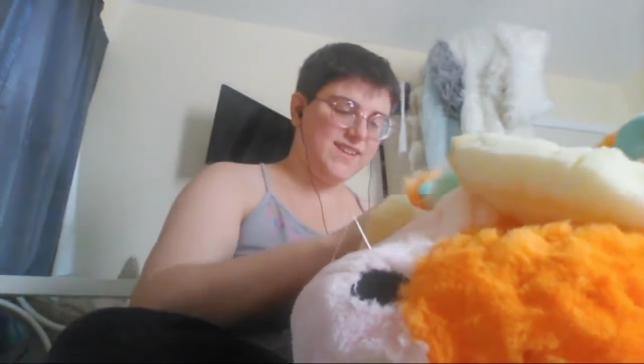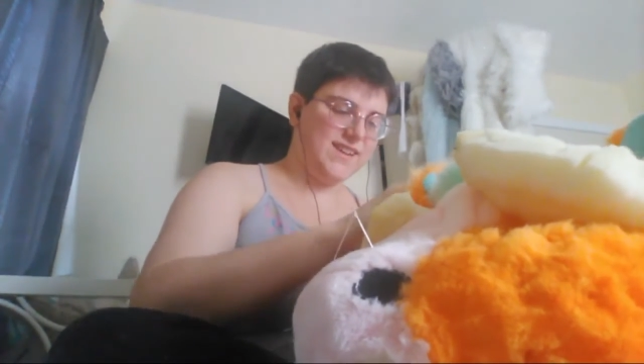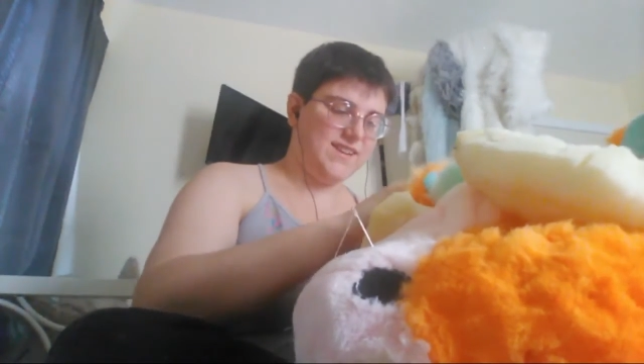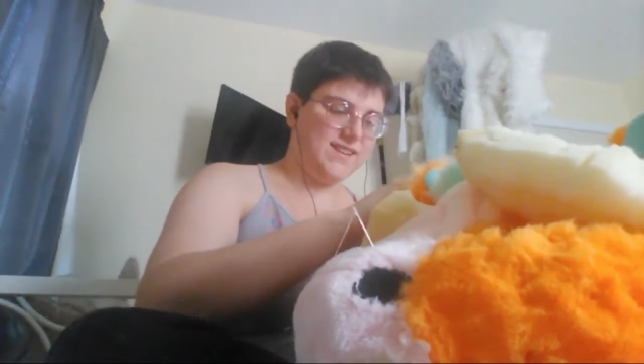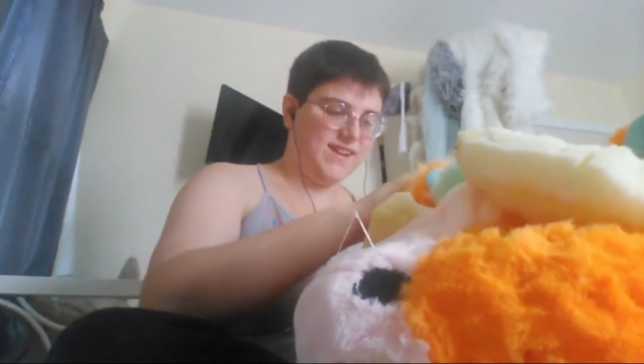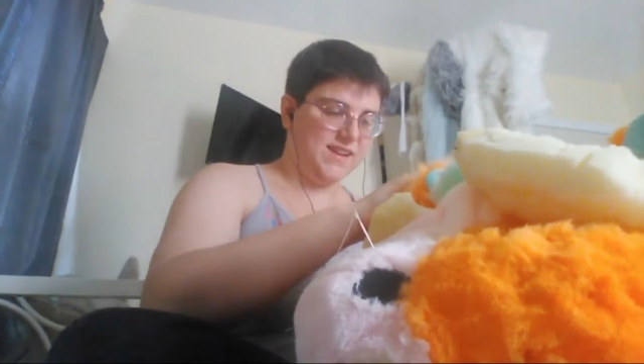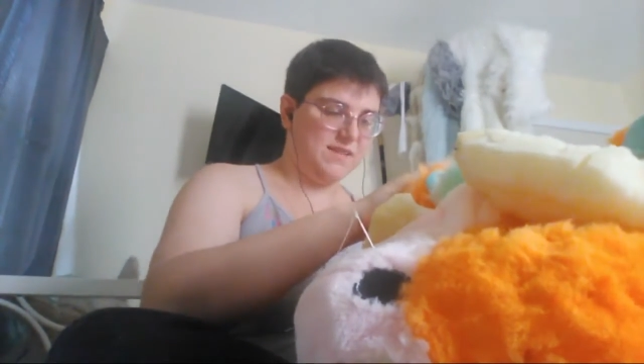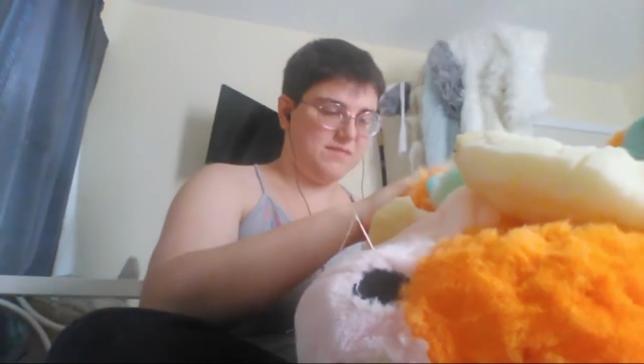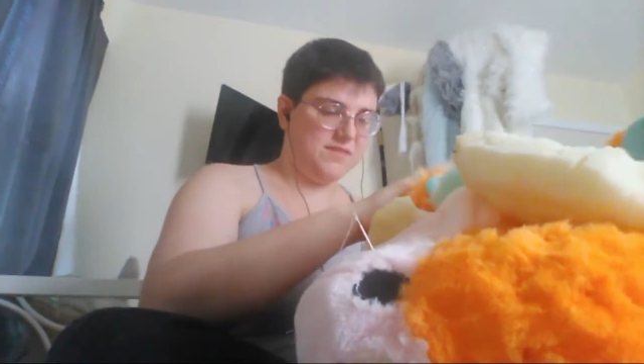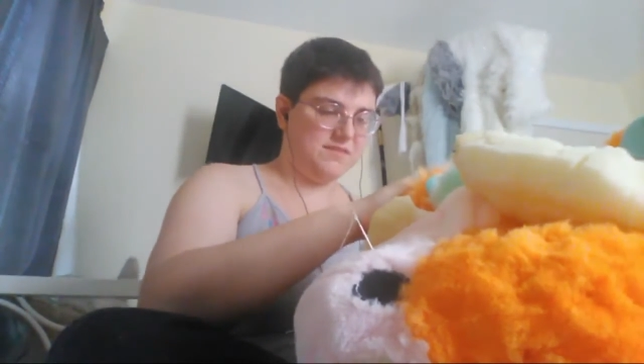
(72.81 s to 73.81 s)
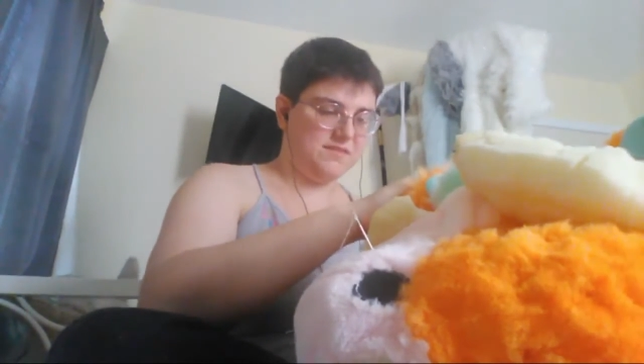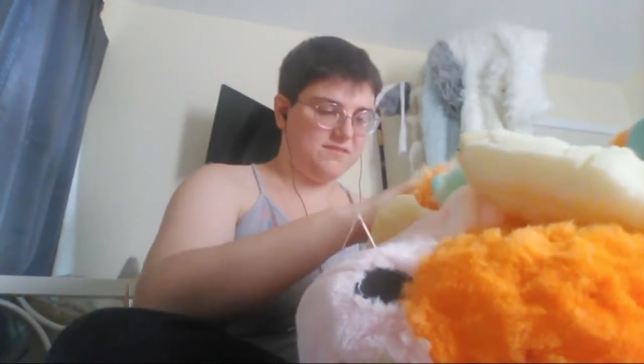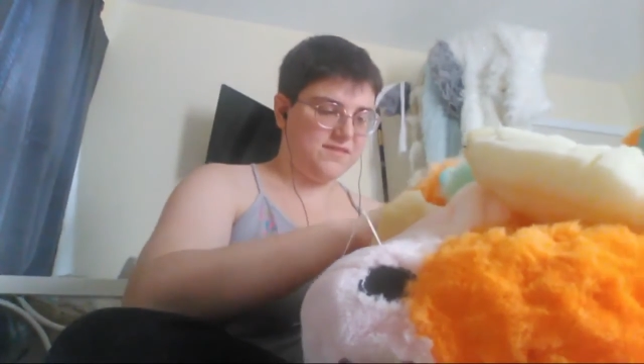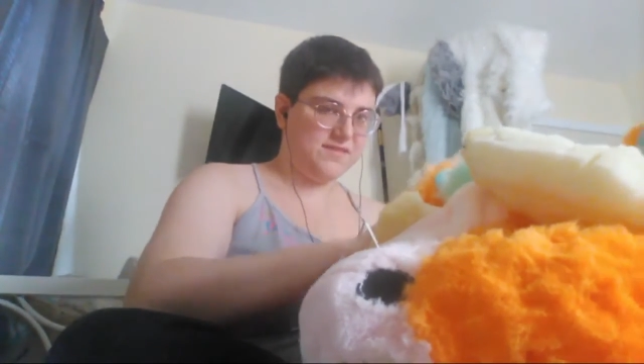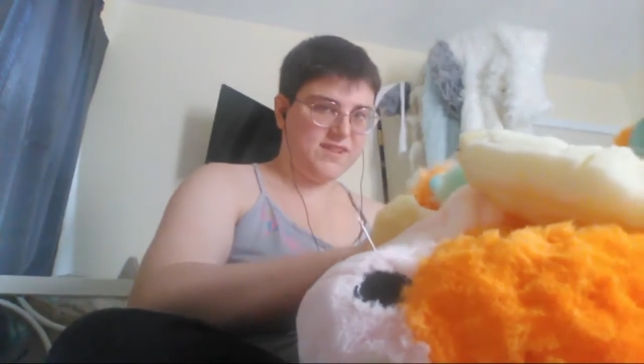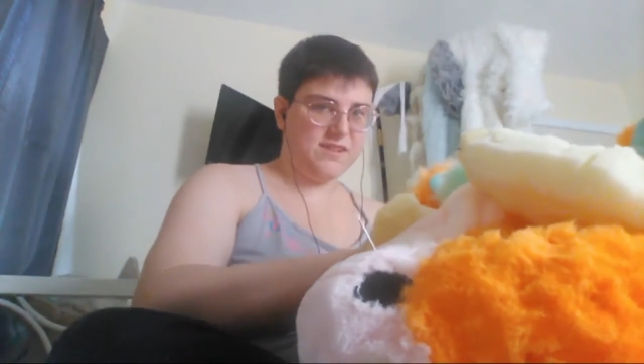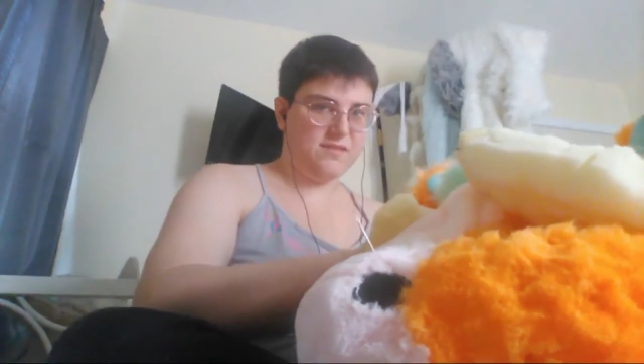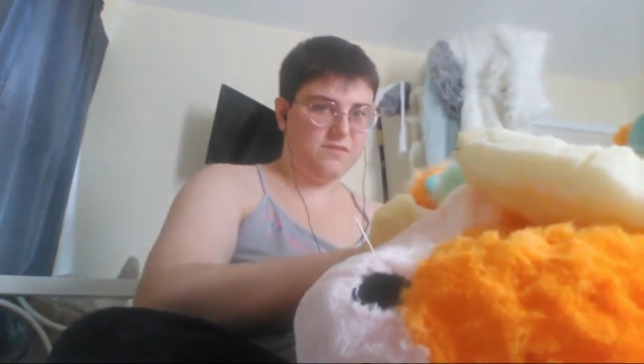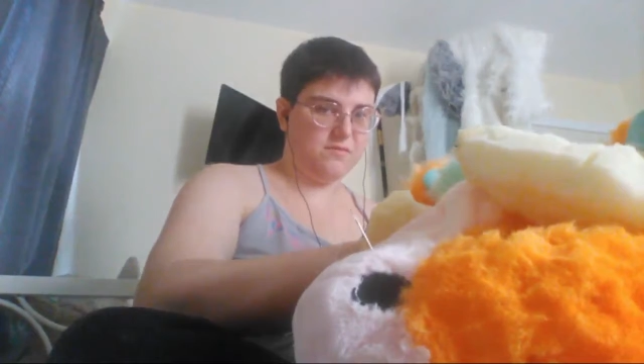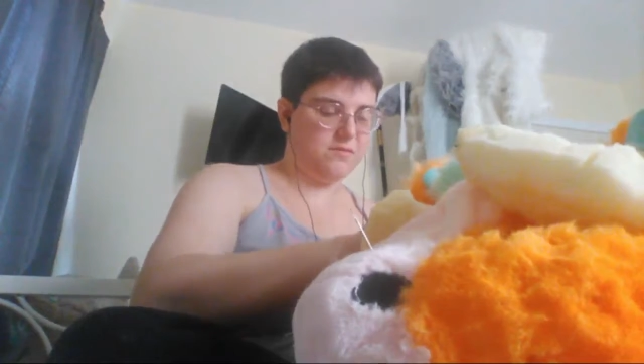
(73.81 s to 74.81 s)
and time zones are
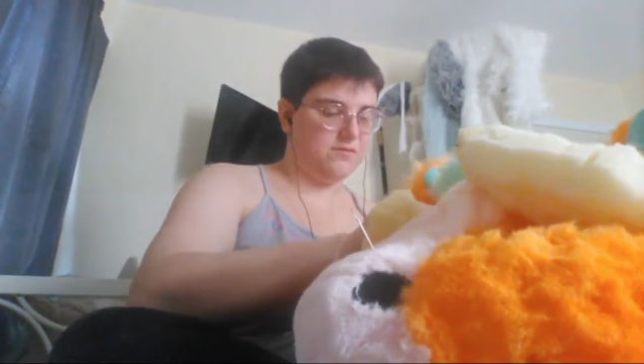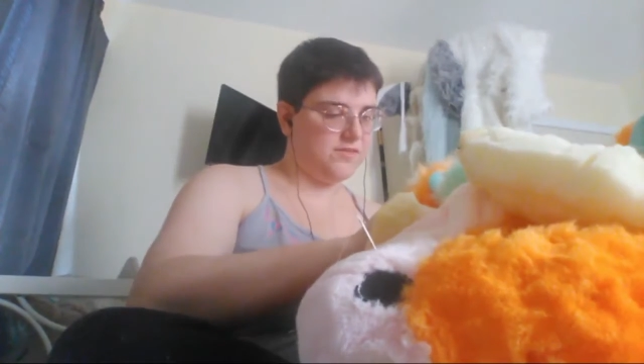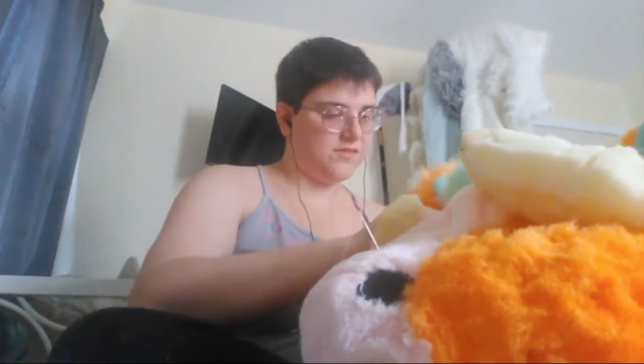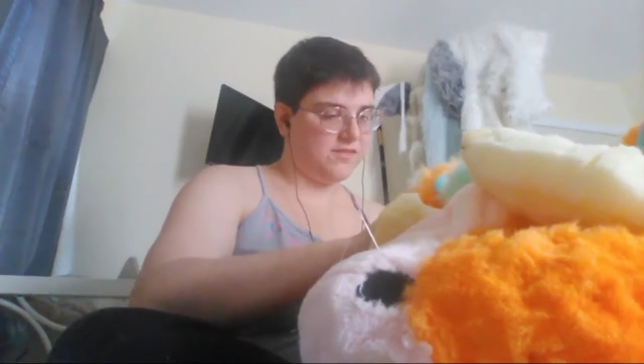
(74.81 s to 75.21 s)
terrible.